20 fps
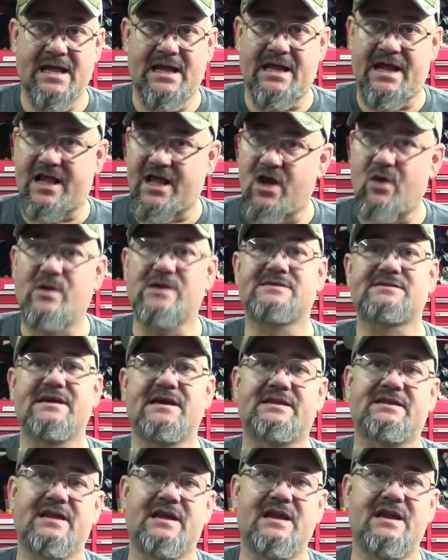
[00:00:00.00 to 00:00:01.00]
like I always say
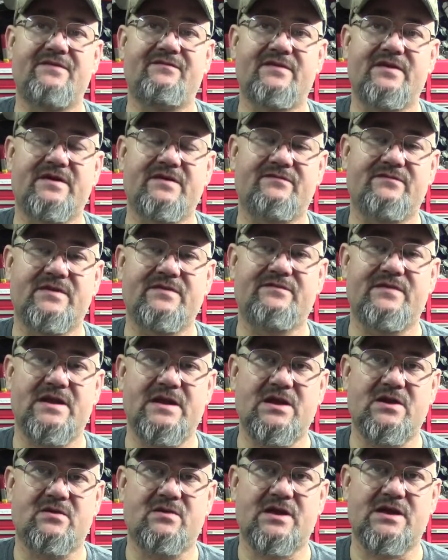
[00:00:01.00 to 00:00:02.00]
at the end of every
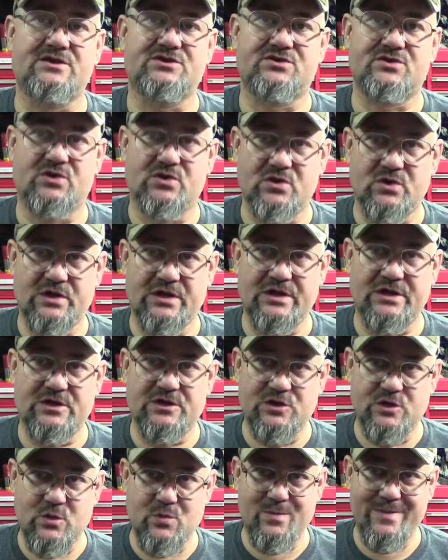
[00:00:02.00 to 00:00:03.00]
video, and I truly
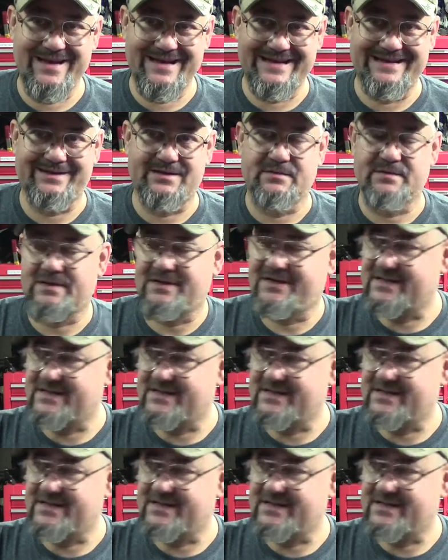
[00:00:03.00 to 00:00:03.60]
do mean it,